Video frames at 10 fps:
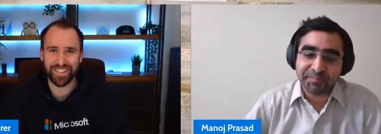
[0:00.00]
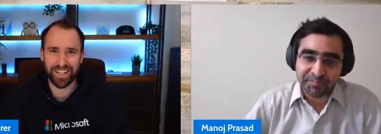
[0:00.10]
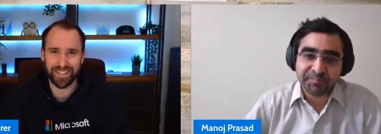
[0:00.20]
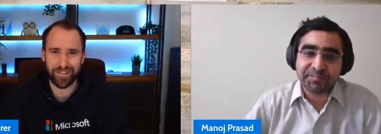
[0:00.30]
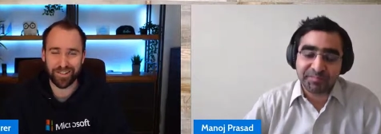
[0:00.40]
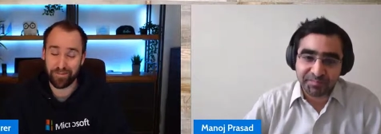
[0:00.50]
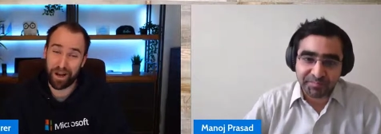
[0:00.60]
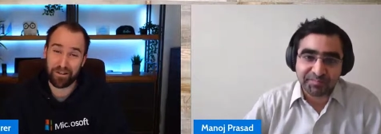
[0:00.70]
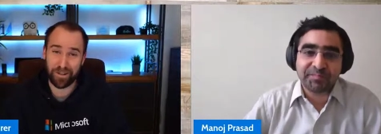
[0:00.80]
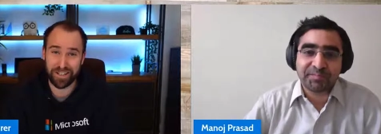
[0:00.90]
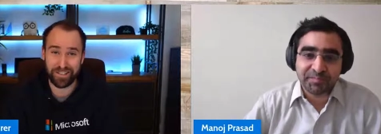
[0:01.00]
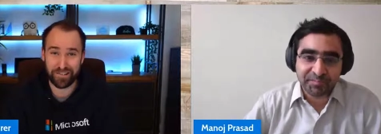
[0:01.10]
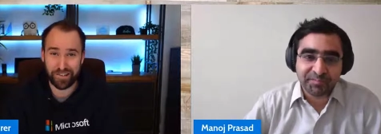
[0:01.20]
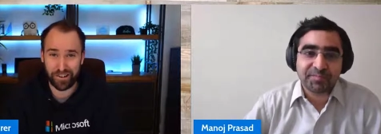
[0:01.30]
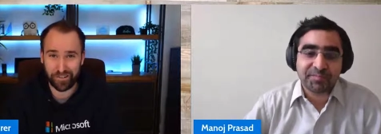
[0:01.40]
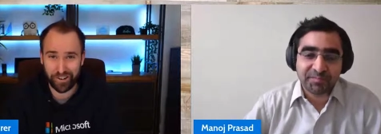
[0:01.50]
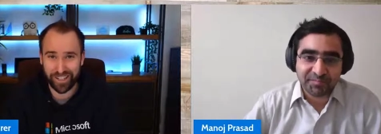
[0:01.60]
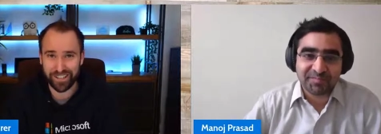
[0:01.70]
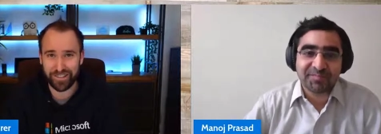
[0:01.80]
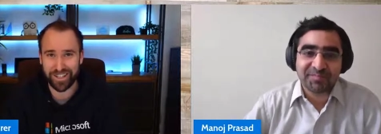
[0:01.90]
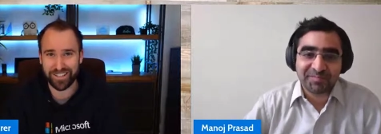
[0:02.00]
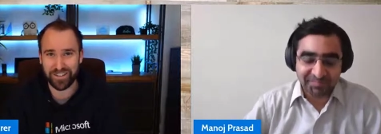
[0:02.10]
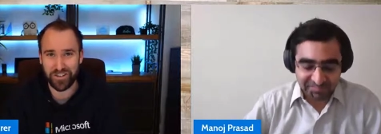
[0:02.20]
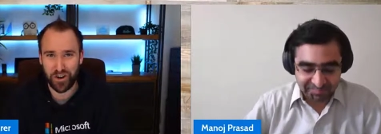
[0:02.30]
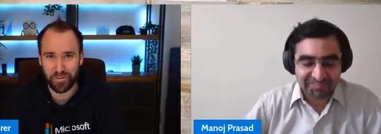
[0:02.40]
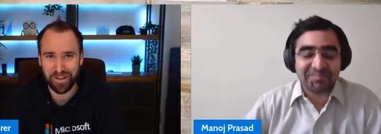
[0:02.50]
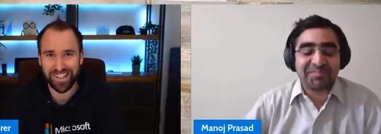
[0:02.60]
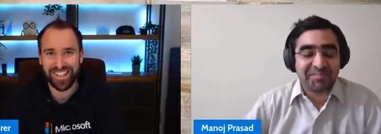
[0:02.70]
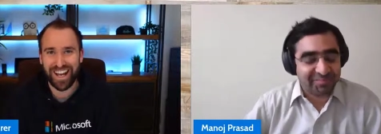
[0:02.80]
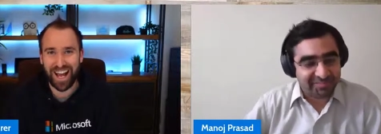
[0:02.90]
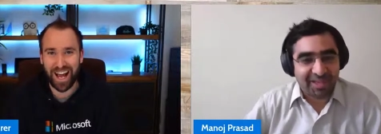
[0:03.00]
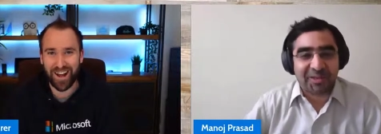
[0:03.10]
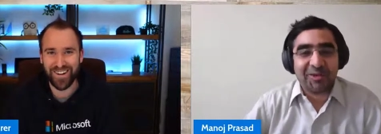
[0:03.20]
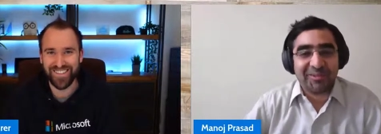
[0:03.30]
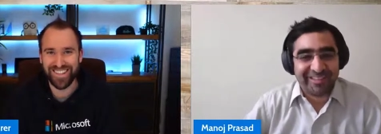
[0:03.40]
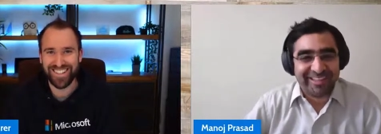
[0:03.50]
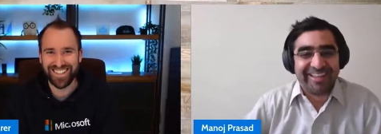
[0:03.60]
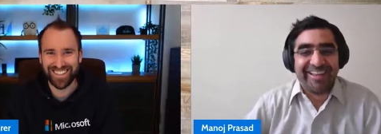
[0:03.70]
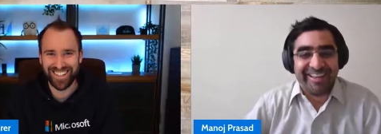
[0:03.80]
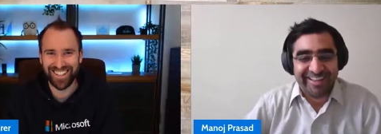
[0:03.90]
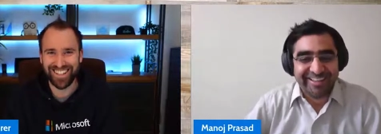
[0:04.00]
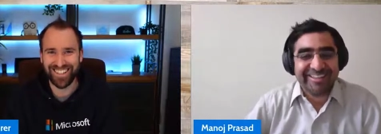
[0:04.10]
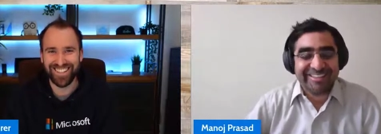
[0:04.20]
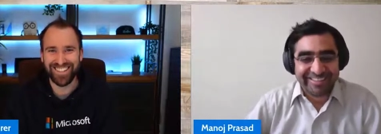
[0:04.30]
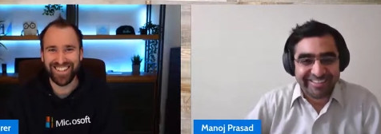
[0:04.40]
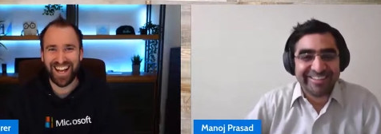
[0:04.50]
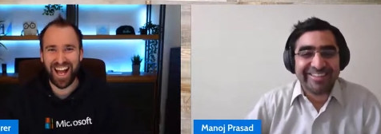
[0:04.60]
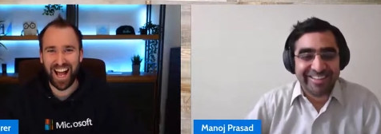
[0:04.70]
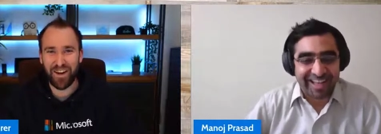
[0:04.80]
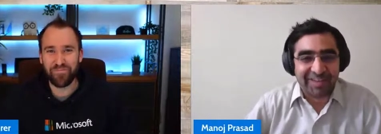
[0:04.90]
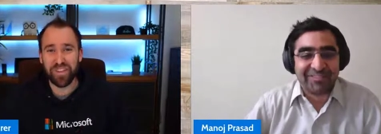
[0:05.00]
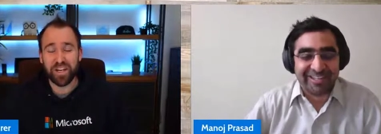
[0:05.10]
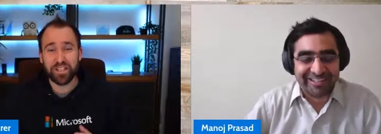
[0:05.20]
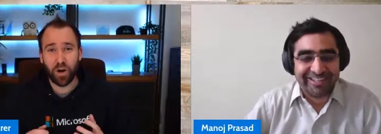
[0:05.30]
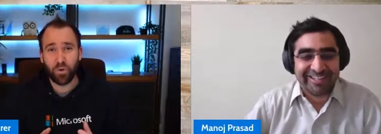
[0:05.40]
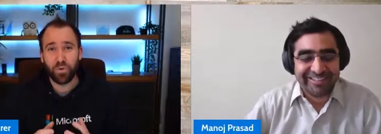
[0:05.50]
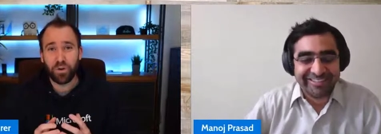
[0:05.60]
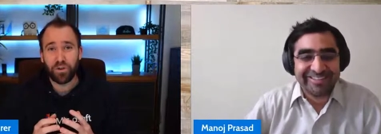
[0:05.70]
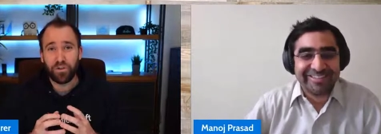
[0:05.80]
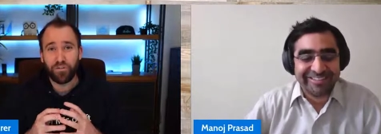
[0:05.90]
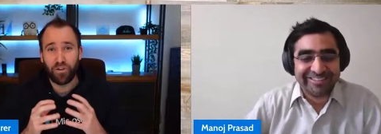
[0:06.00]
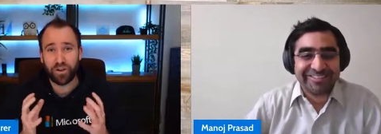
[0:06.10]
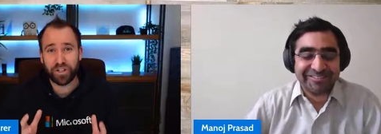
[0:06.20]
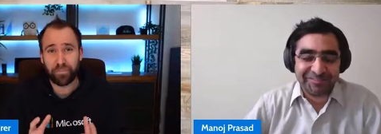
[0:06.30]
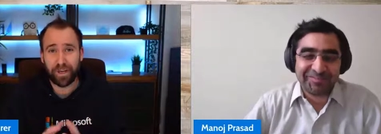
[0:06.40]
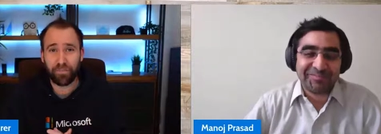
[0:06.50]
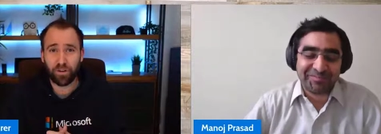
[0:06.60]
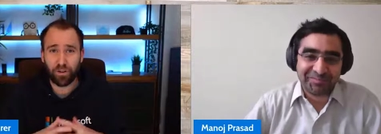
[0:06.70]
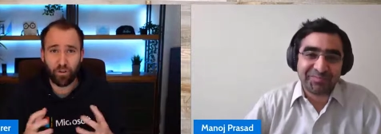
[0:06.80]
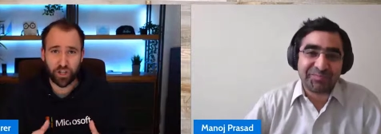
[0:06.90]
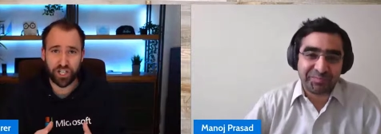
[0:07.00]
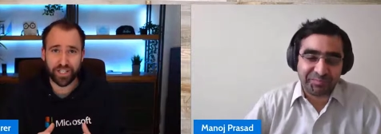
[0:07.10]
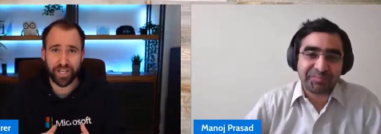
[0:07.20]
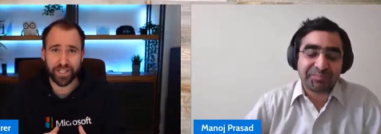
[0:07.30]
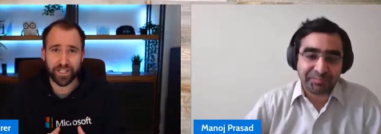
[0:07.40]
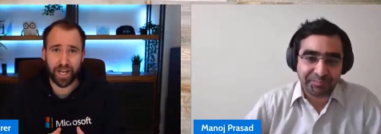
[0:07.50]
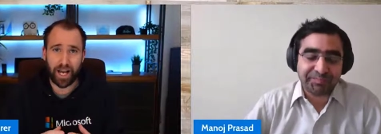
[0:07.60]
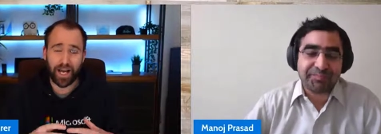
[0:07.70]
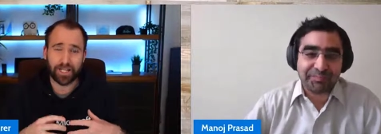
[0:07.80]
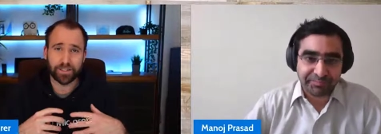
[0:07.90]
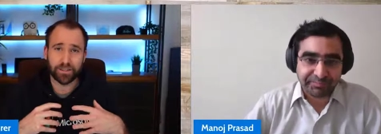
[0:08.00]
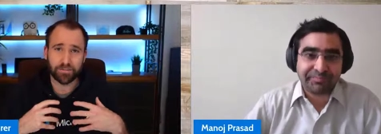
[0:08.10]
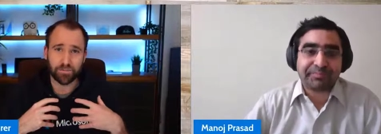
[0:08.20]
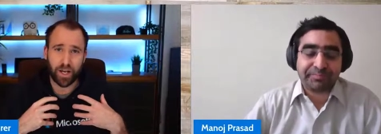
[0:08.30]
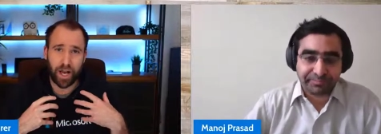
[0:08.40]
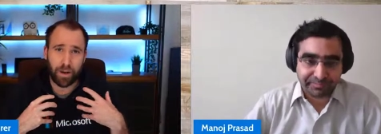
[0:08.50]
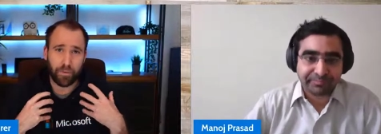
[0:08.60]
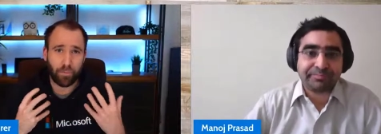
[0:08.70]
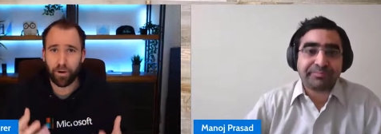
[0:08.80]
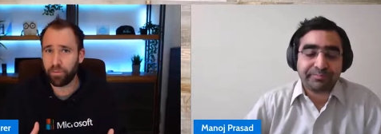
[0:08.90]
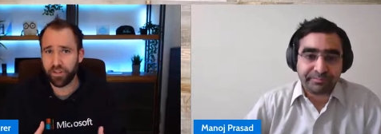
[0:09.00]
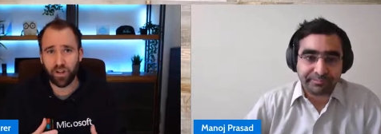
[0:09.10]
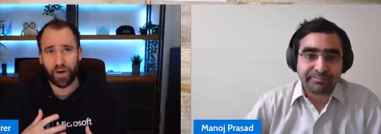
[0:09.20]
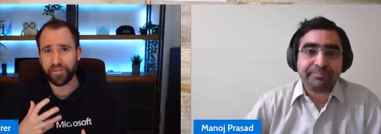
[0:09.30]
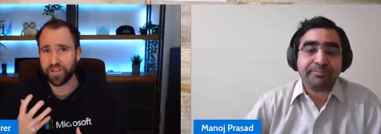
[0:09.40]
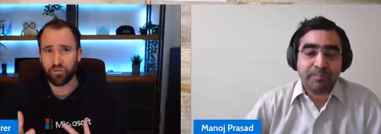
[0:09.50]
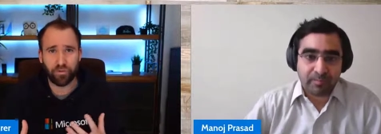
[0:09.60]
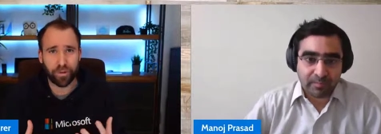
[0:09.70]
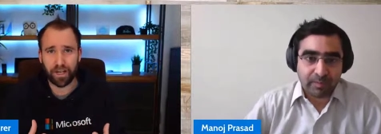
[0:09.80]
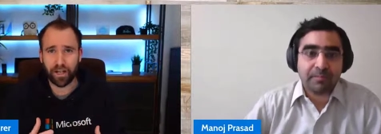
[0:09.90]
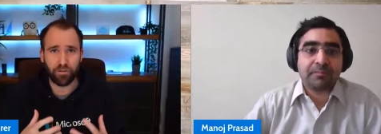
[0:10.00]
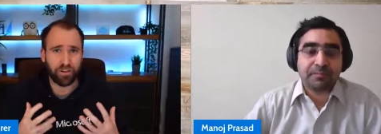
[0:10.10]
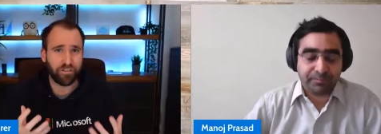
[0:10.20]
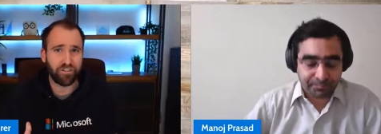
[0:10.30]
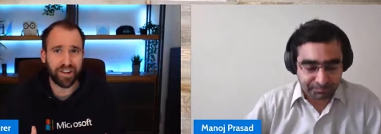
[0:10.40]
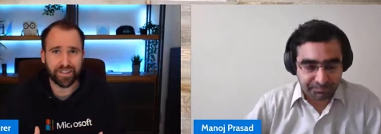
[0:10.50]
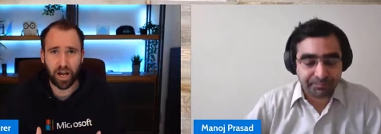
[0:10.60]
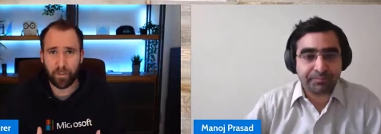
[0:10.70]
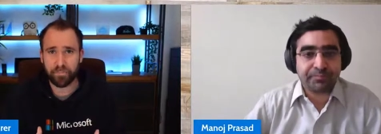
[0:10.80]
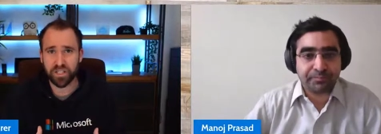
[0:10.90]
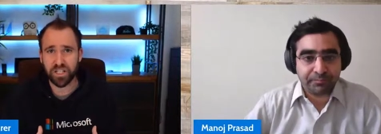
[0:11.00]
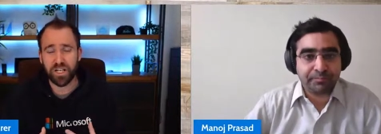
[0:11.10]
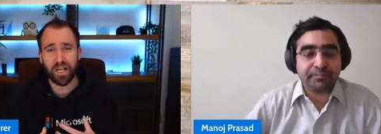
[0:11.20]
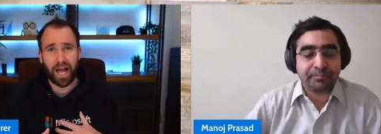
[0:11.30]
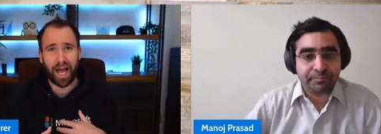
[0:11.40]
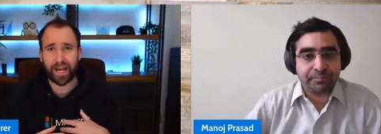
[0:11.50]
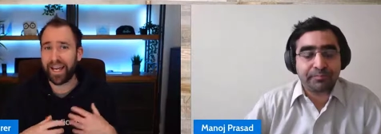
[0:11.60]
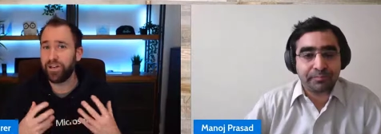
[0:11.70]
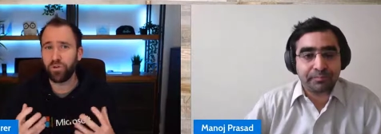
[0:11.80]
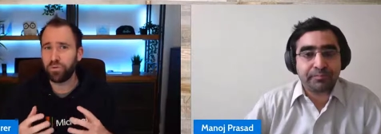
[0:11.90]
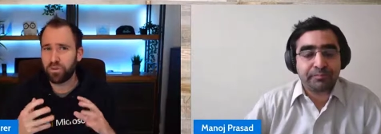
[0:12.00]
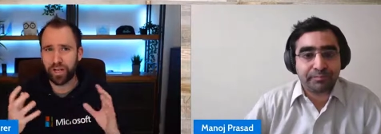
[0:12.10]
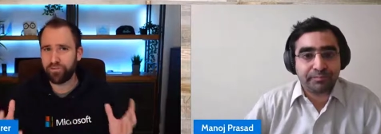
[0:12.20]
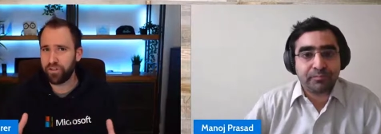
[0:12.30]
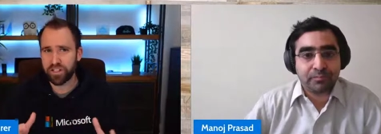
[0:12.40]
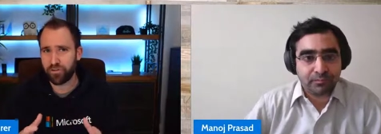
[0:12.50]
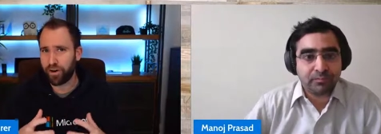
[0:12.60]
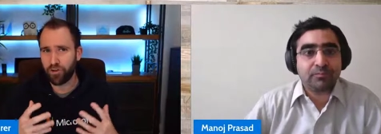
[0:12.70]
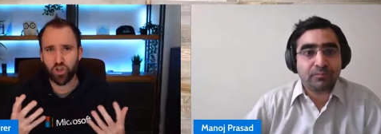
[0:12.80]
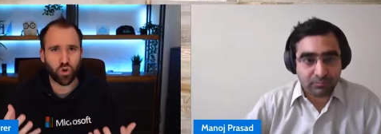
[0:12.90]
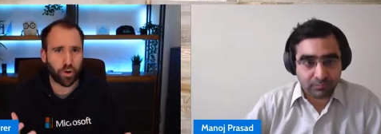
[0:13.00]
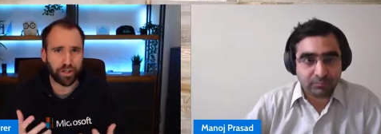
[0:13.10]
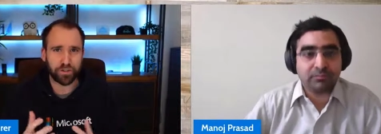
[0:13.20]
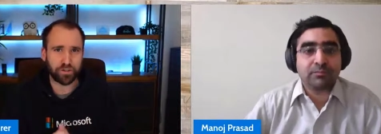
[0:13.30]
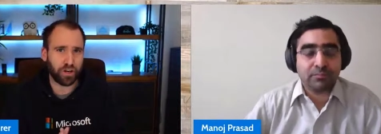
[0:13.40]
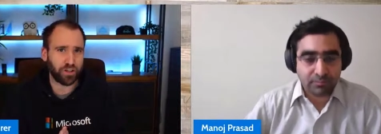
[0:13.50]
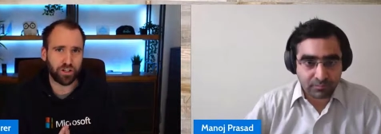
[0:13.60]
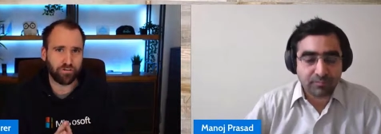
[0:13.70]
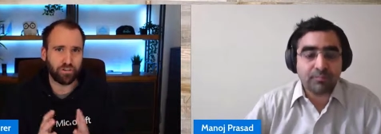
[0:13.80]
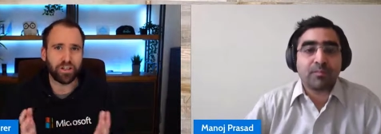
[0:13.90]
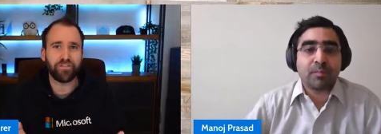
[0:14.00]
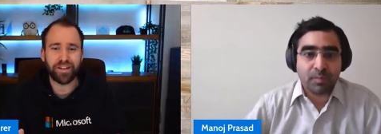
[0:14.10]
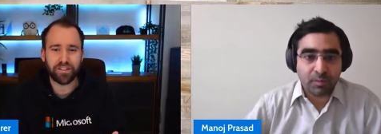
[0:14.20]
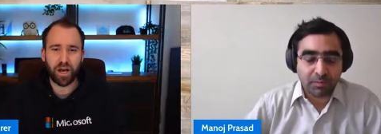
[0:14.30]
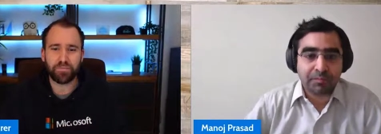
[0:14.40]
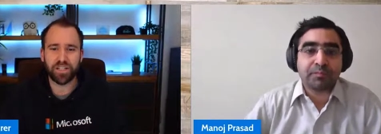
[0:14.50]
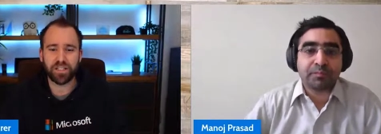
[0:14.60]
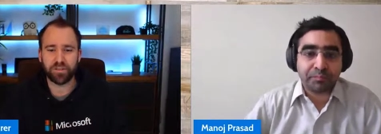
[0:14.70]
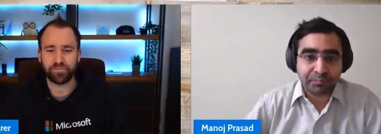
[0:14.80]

Speaker 1: That sounds, by the way, that sounds like a really interesting job. Thank you. um, Absolutely. So for the people who are watching this and um, are probably not so familiar with Event Hubs, Uh, can you give us a very short introduction of what Event Hubs is?